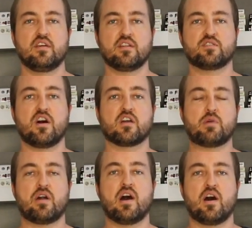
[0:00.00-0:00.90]
and talk
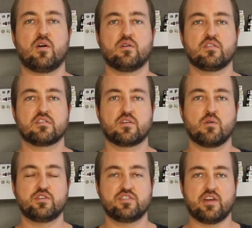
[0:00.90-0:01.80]
about how
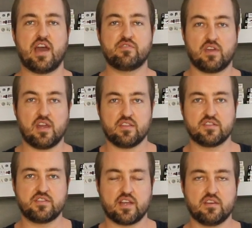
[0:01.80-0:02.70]
coaches are advocating
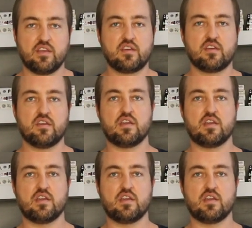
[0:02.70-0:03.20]
this technique